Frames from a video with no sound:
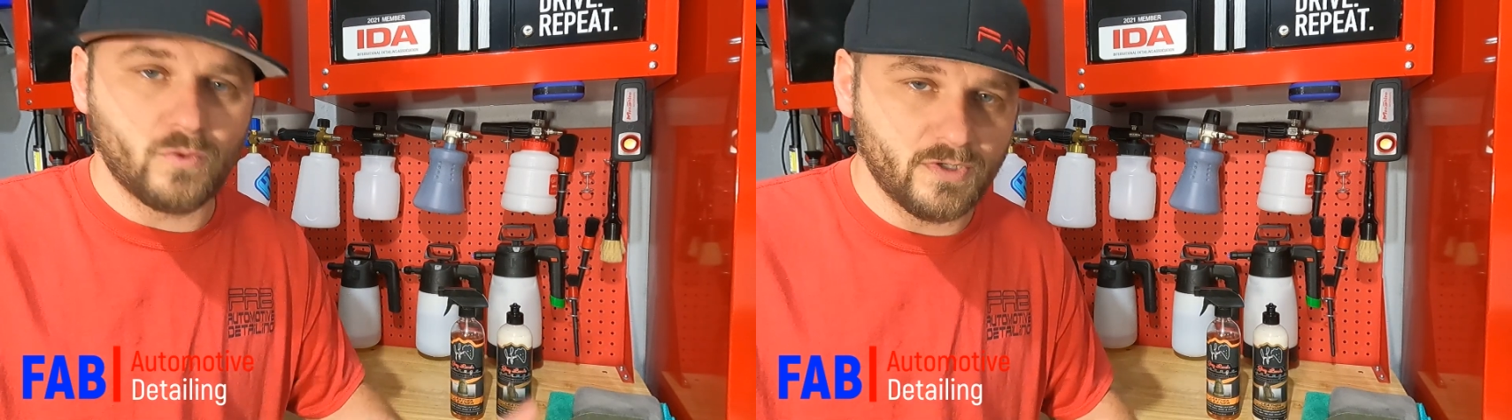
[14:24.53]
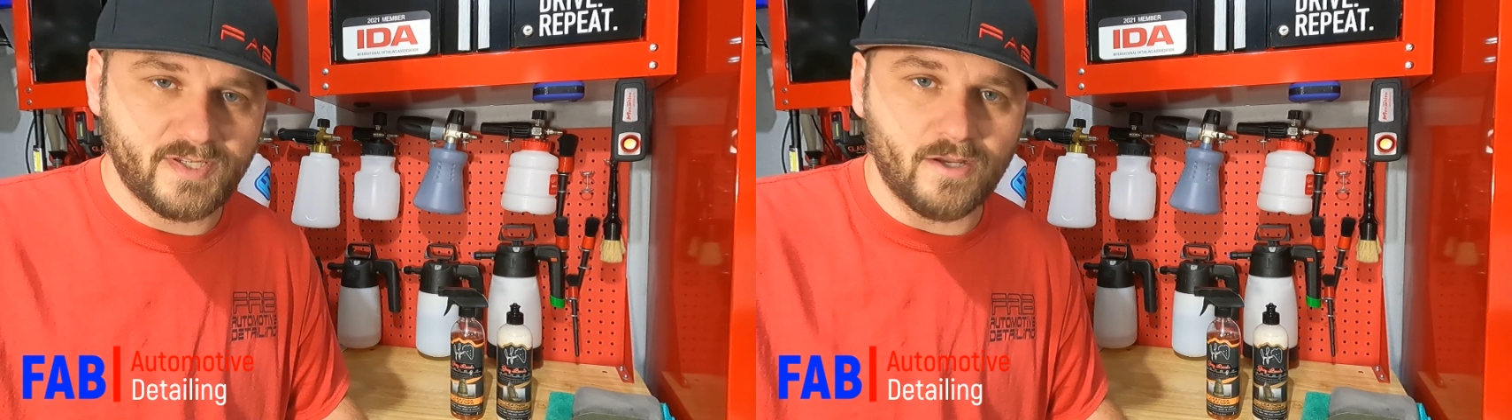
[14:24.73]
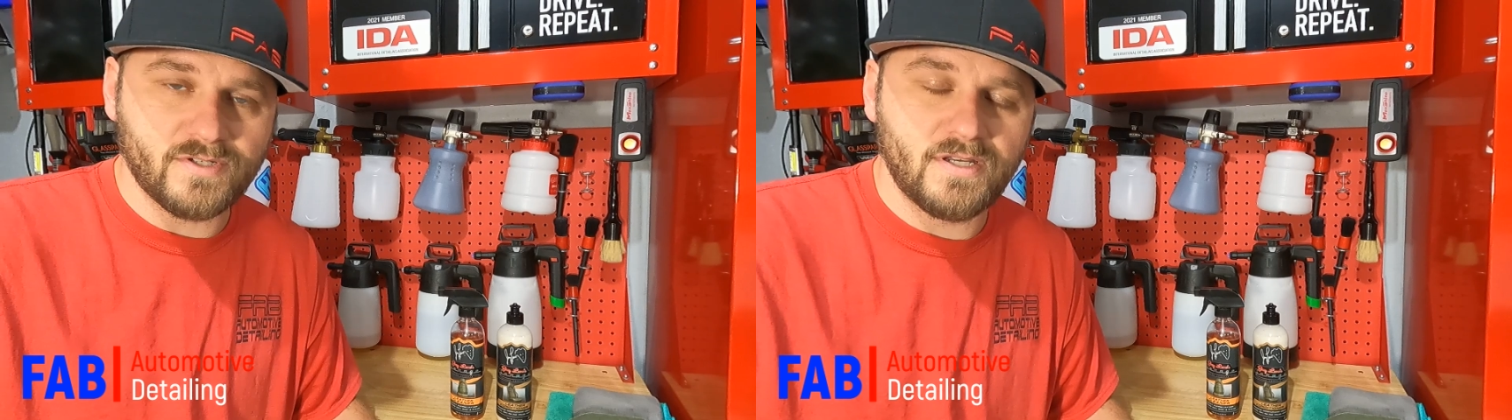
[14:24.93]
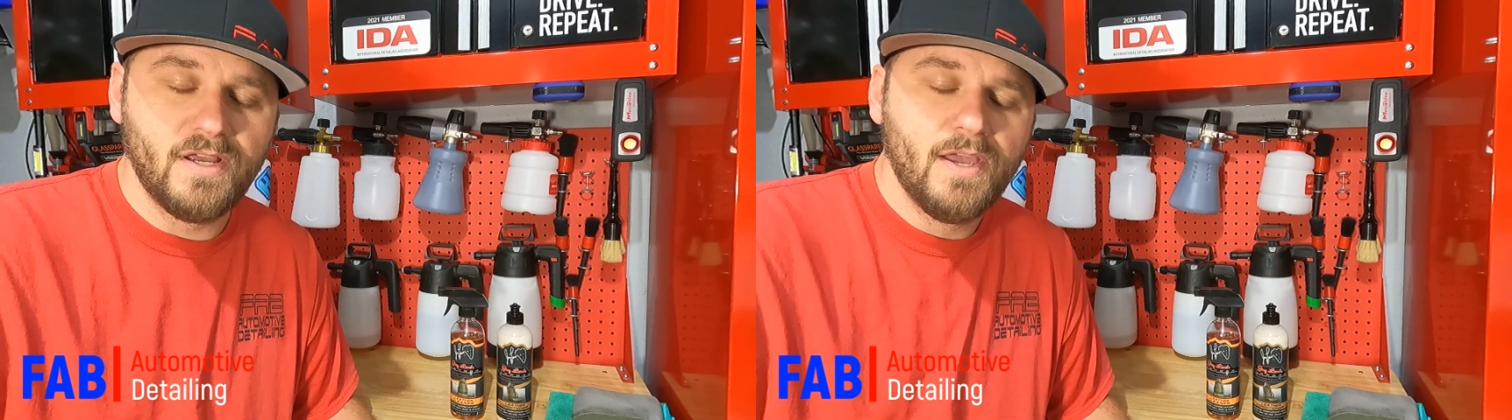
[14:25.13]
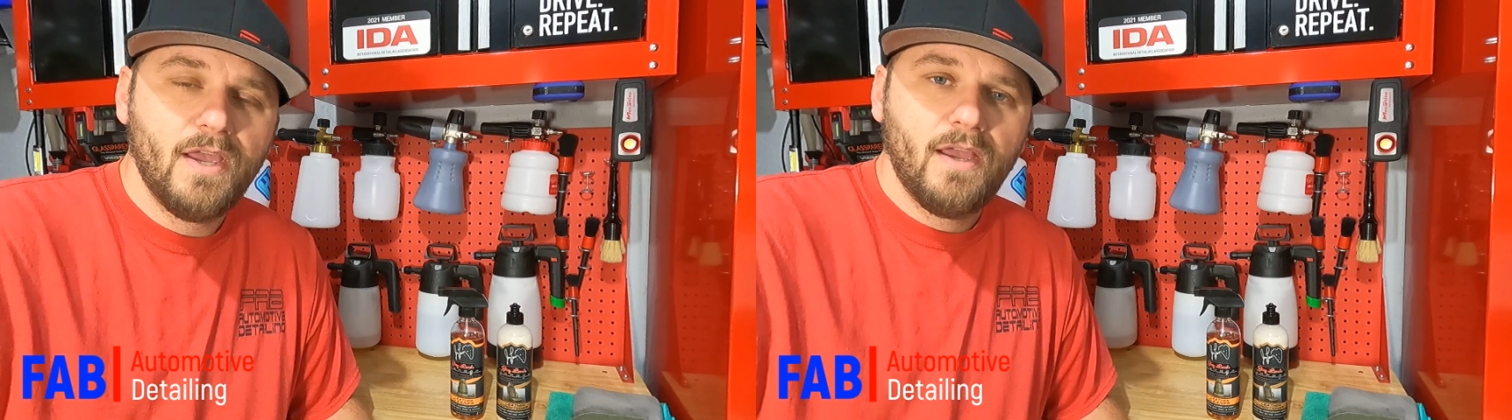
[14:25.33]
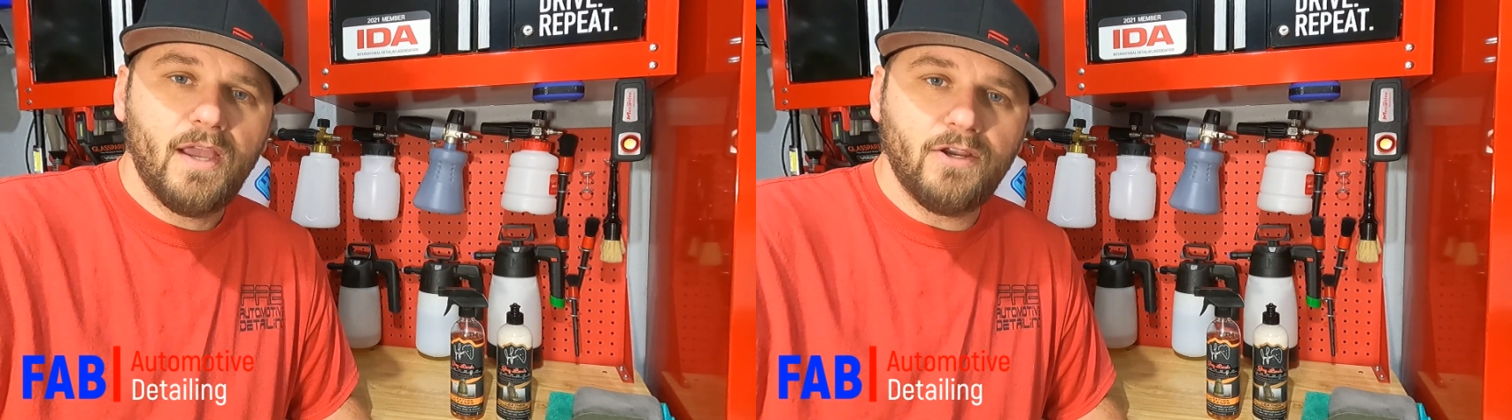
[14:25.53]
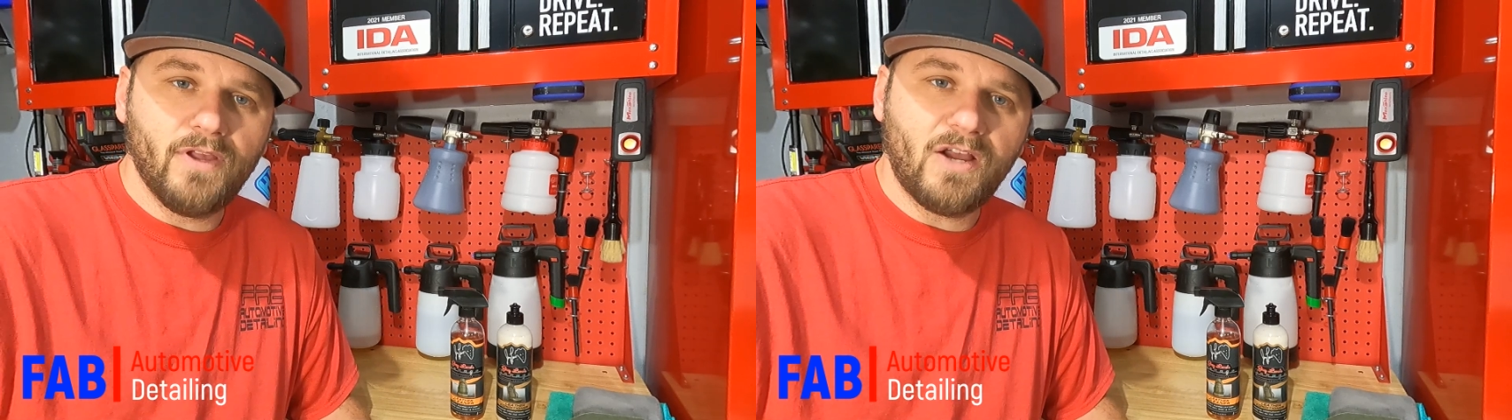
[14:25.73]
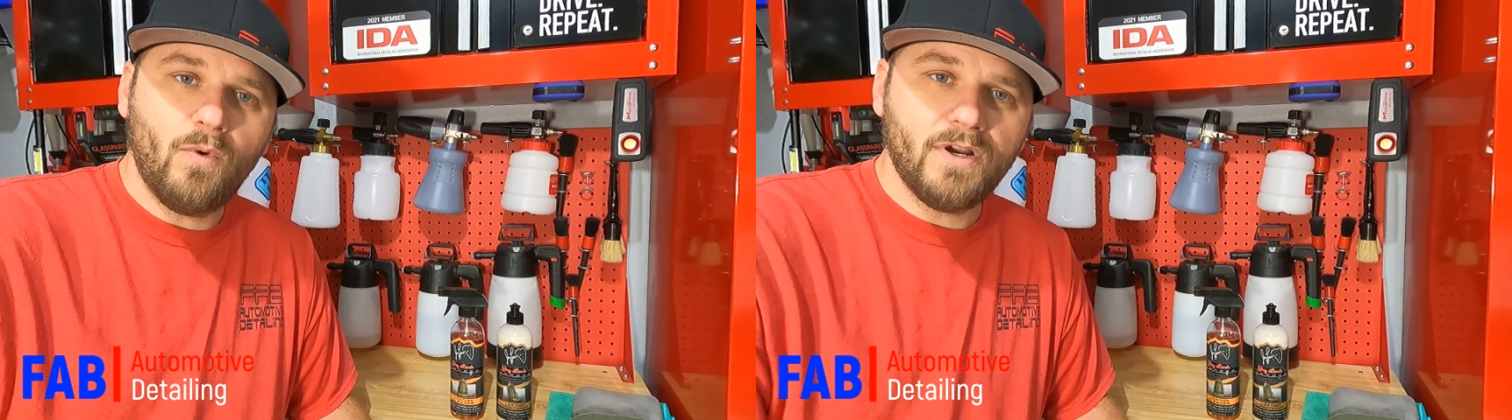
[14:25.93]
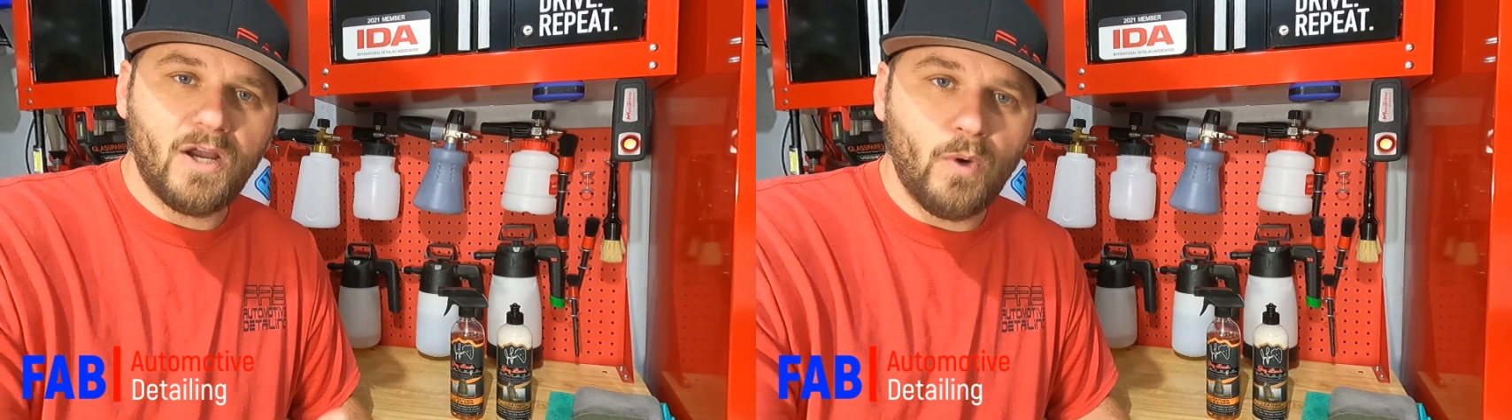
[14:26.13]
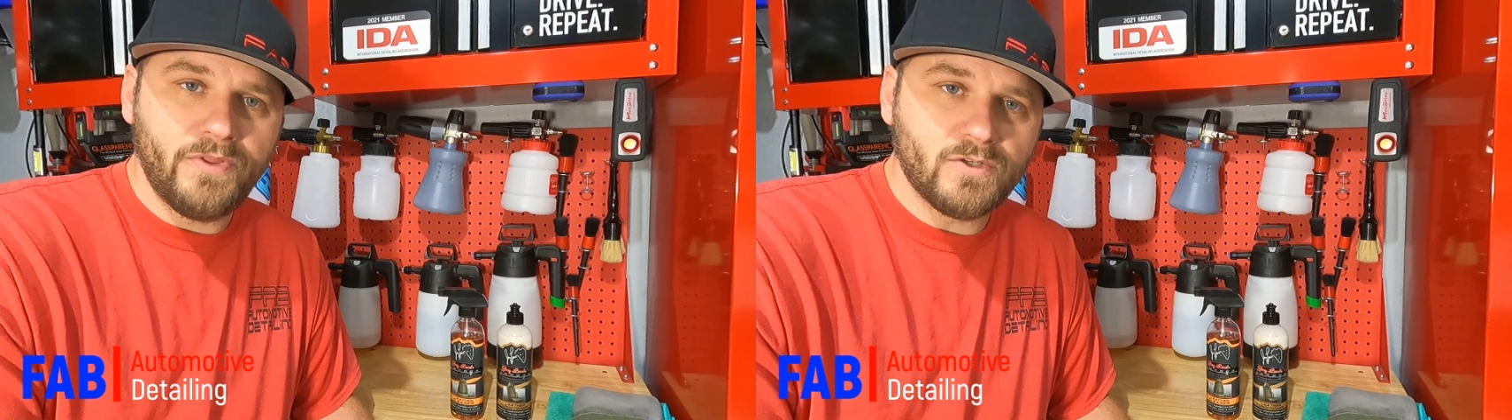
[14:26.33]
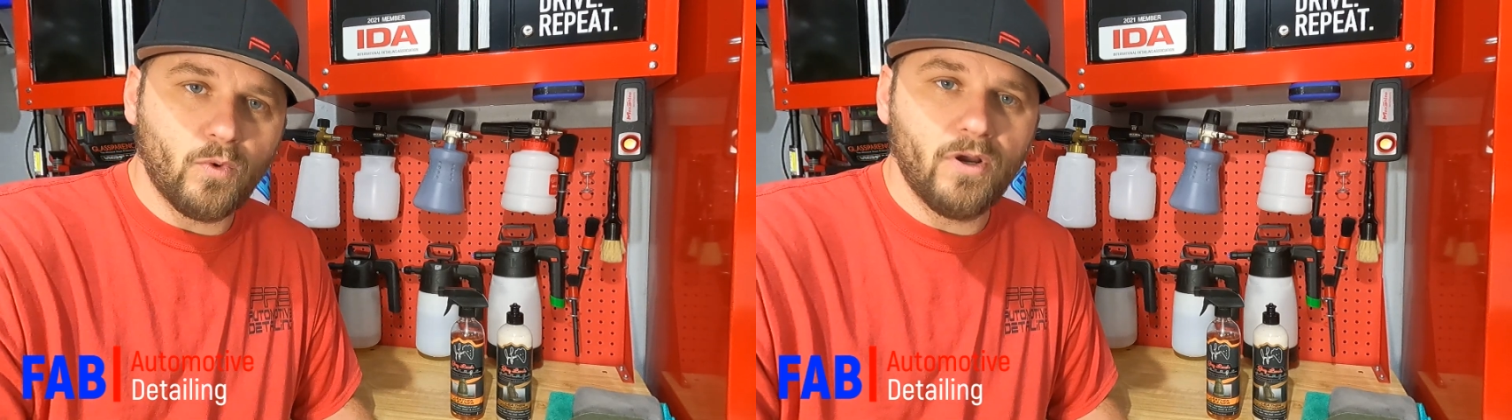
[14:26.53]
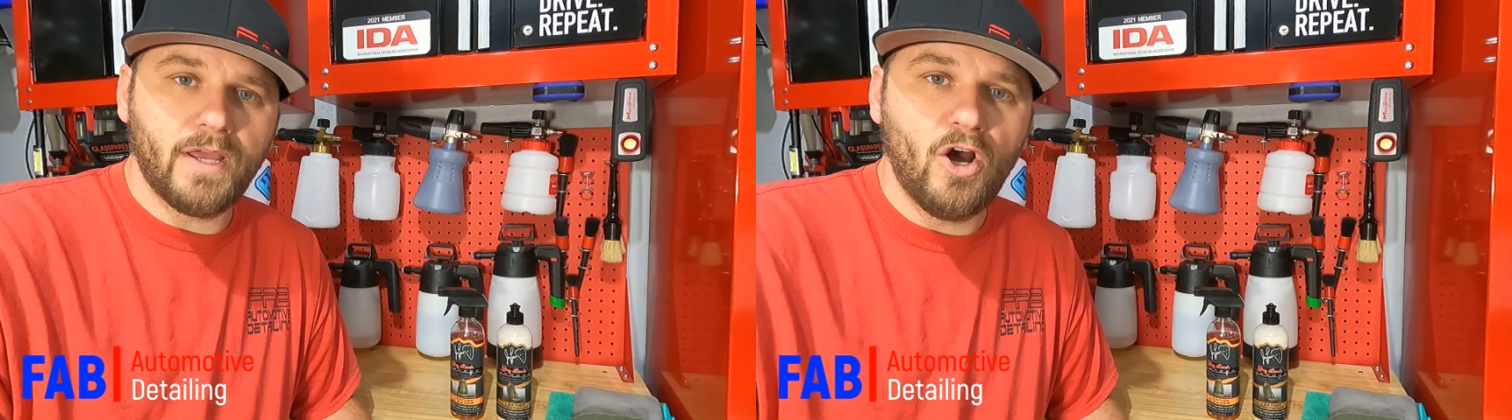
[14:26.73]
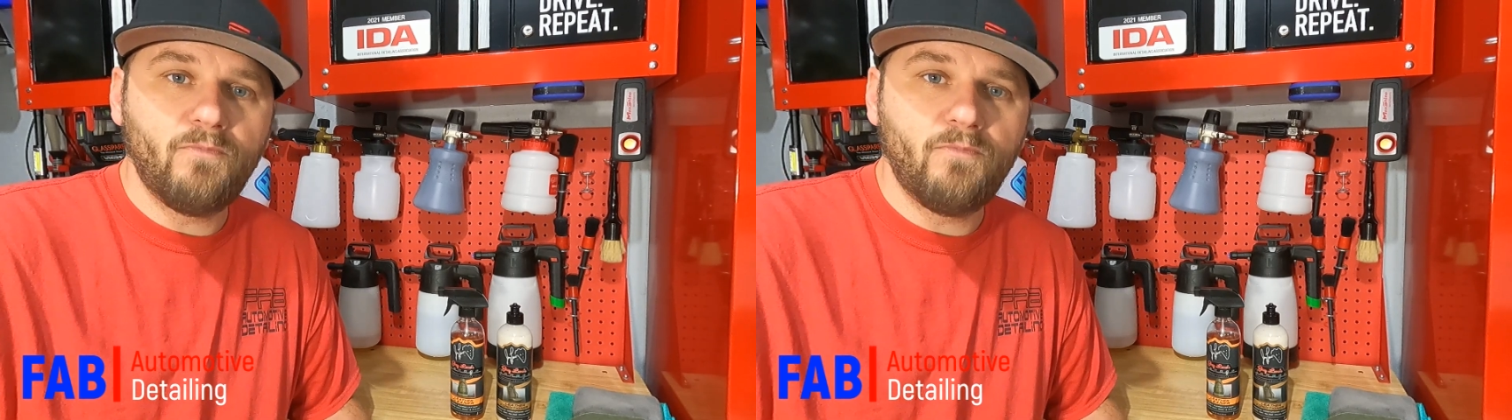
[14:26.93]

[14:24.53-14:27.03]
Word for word: store sells it, and you're like, I wonder how well these work.